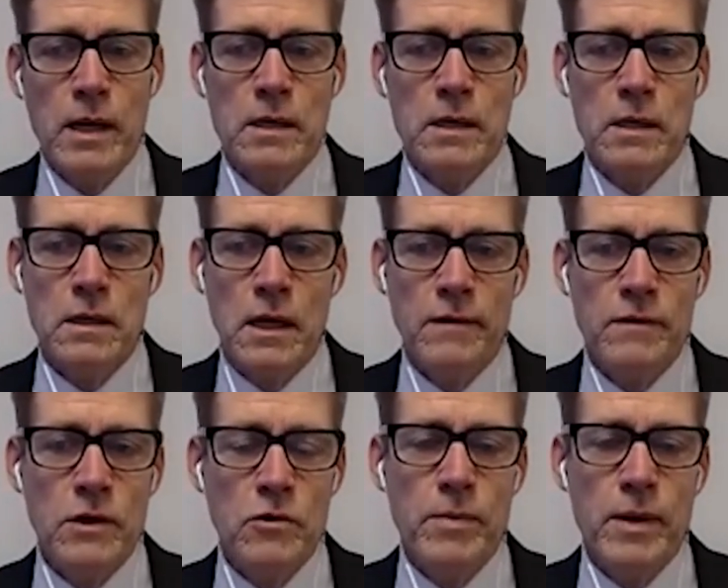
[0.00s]
and they have the
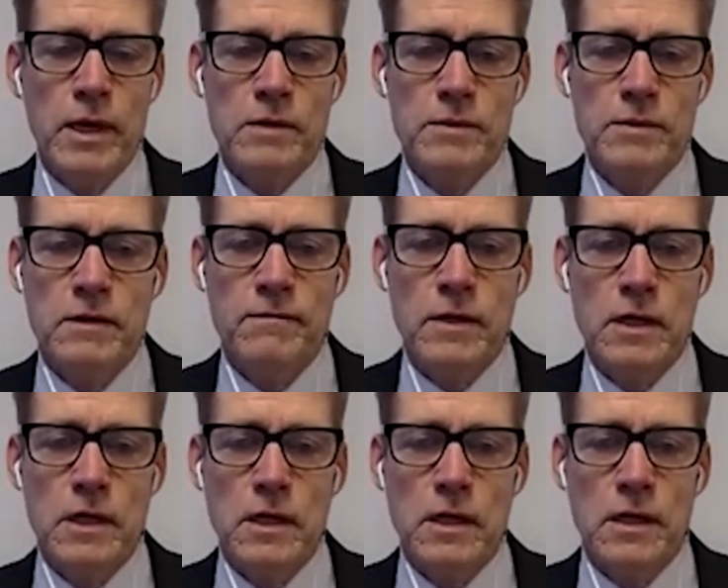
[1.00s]
UPAR specific
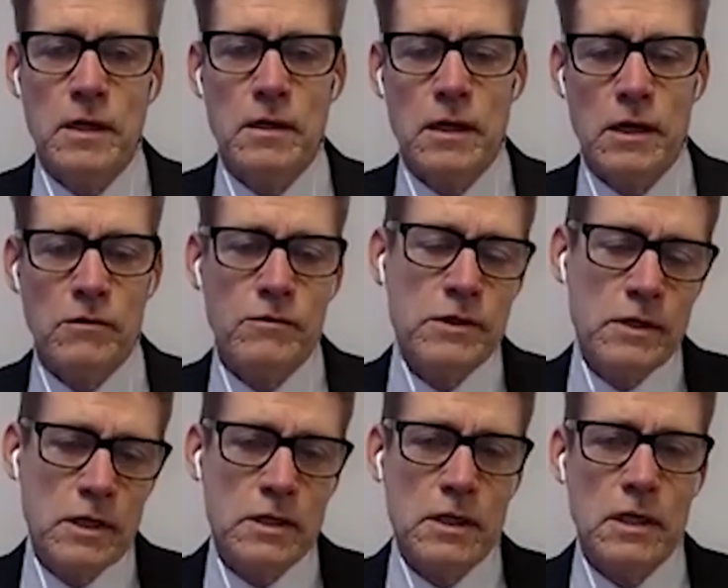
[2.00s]

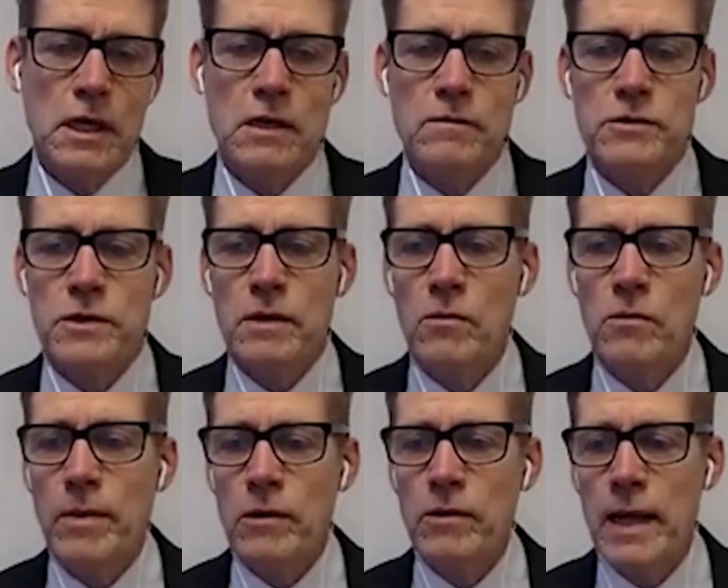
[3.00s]
characteristics. Andreas will tell more
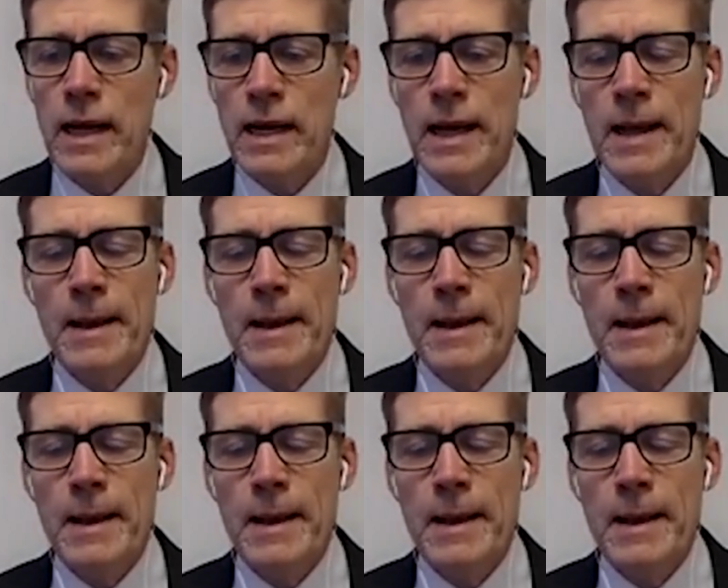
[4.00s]
about that.